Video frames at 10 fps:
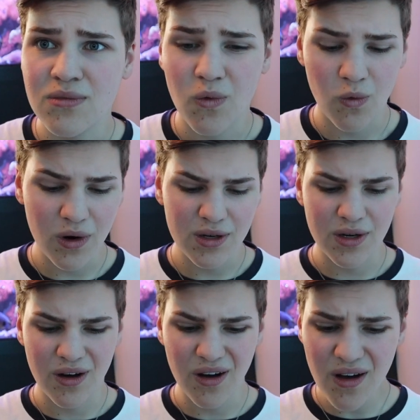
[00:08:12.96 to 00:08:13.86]
What,
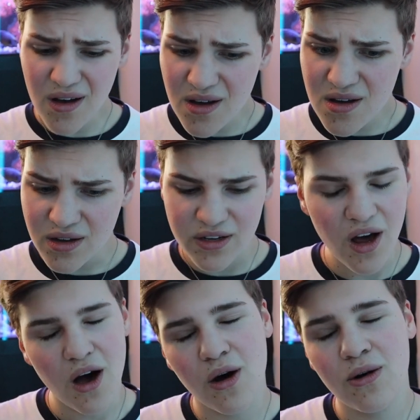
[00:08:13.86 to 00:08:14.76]
huh?
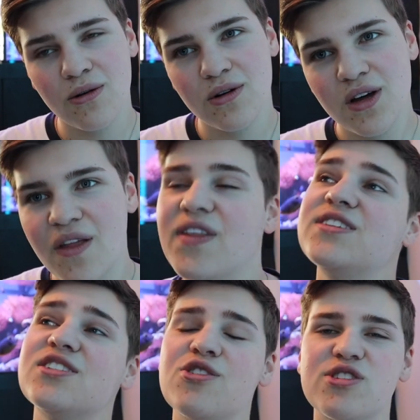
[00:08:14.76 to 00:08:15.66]
No.
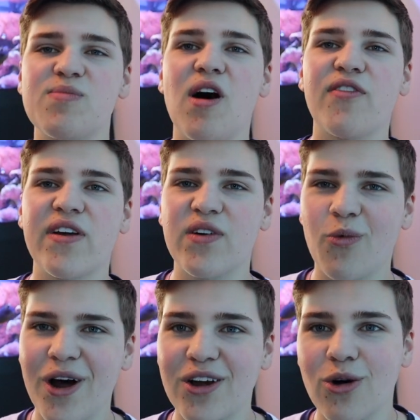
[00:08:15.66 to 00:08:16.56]
This is too small for even
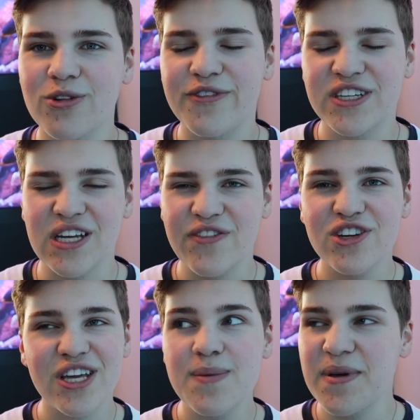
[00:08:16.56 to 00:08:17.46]
one goldfish. If you're
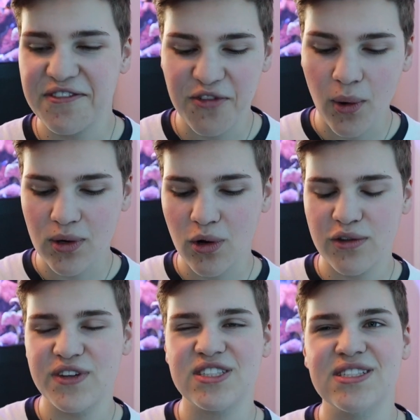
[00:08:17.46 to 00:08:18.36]
keeping four
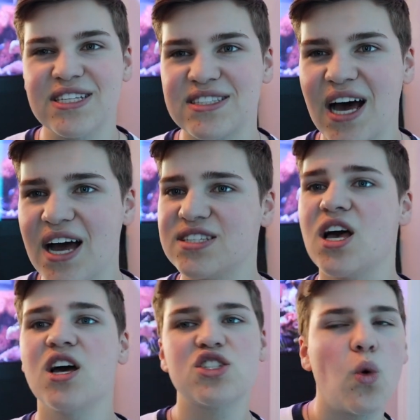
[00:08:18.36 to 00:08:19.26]
goldfish this size,
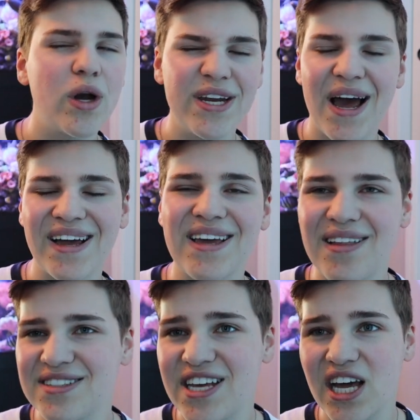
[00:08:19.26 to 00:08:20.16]
29
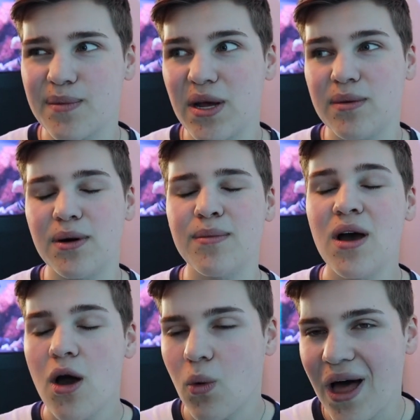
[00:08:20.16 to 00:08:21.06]
gallon tank minimum
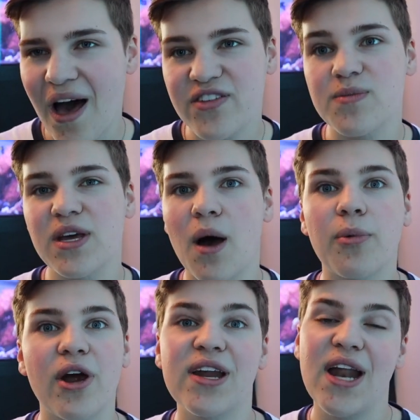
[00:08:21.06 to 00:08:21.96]
will have to be
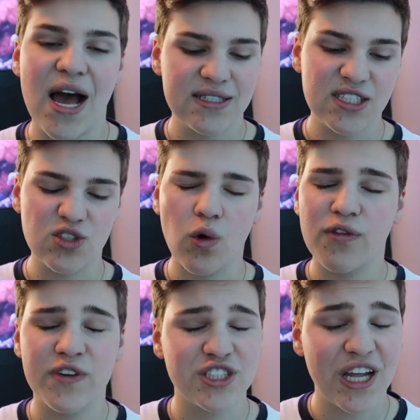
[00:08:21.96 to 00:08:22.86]
upgraded as these
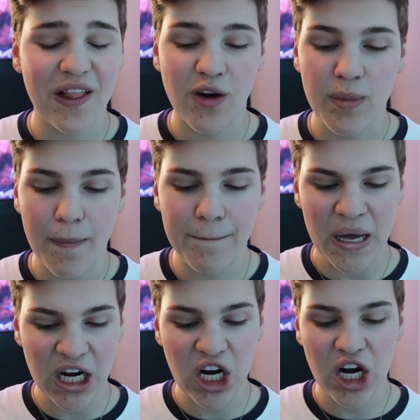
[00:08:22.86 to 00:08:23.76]
goldfish get a little bit
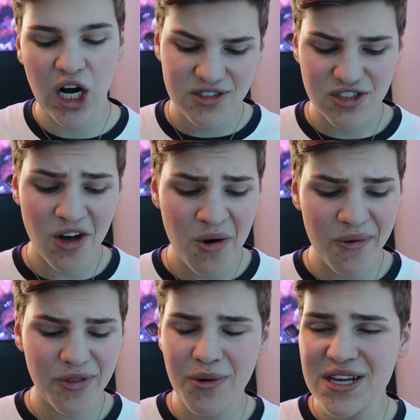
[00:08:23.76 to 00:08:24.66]
bigger.
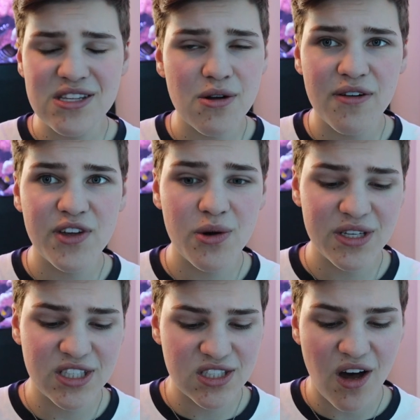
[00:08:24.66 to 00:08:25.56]
So the rest of the review
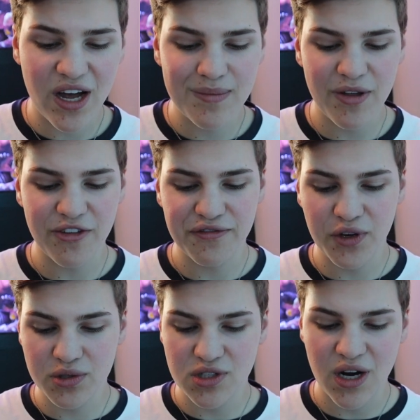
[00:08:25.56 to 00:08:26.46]
is just talking about the
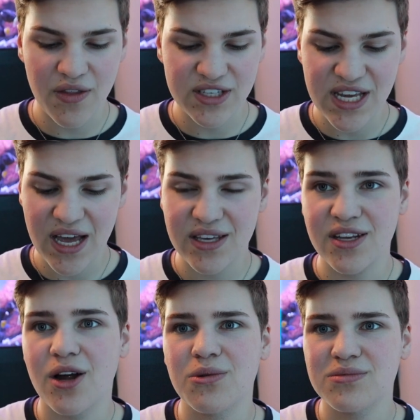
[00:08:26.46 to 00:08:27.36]
filter, how the tank, you
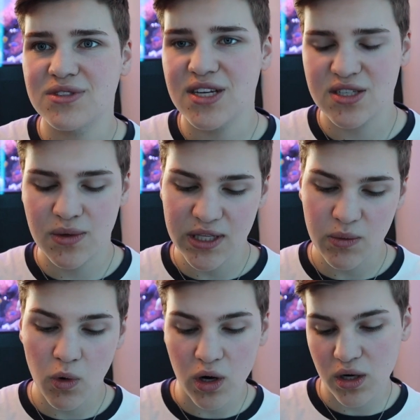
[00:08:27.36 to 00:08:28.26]
know, doesn't really
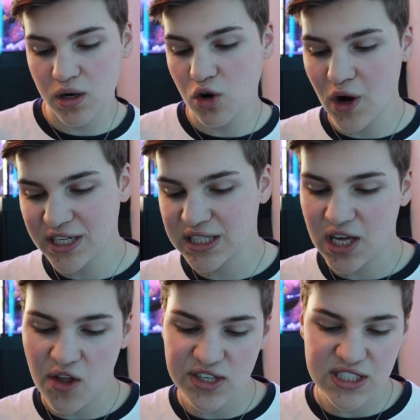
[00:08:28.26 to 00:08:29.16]
work correctly
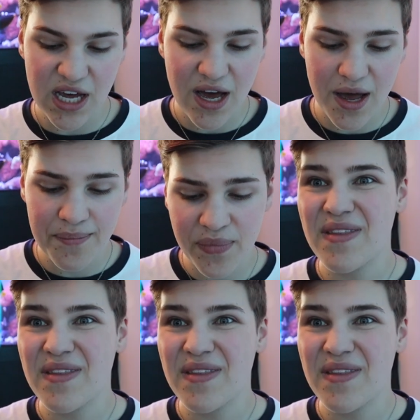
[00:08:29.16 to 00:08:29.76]
all the time.